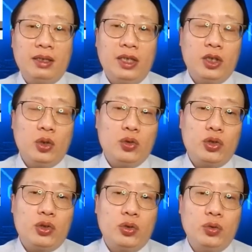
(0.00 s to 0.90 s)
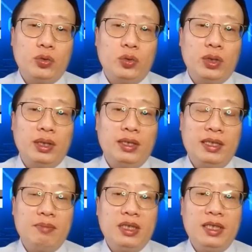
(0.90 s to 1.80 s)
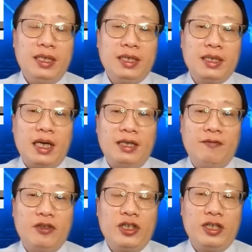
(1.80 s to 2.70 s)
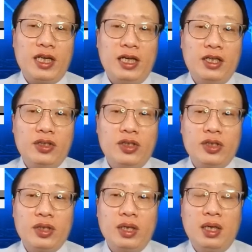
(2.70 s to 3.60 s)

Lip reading: it goes through deep learning, artificial intelligence,